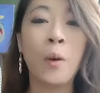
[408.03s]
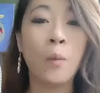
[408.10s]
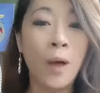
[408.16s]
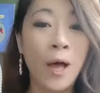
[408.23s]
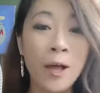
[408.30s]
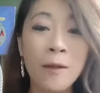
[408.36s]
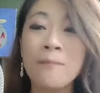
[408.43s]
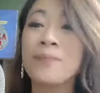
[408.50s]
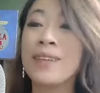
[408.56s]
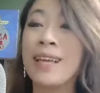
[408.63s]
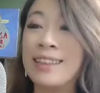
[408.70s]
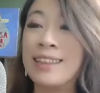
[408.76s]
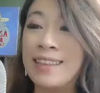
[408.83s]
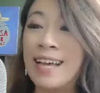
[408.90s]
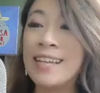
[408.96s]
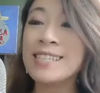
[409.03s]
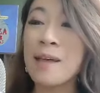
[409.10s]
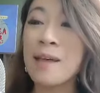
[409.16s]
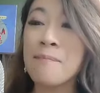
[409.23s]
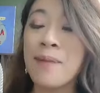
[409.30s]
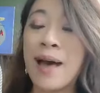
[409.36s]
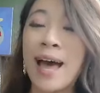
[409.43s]
Well, let's
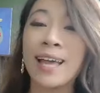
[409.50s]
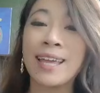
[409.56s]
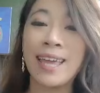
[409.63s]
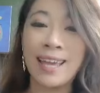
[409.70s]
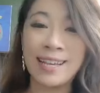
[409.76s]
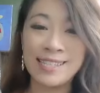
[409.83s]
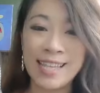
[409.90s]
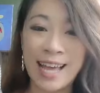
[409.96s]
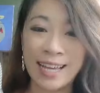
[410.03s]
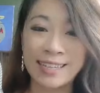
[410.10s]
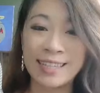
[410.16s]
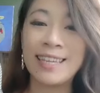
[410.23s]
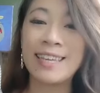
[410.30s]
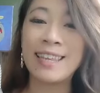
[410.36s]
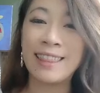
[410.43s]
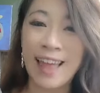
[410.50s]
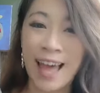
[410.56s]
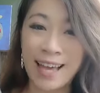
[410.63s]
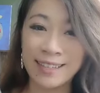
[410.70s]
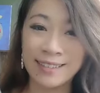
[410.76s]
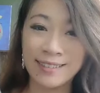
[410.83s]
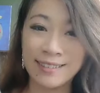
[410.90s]
unpack exactly
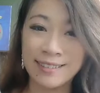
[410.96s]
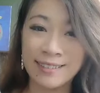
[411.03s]
that.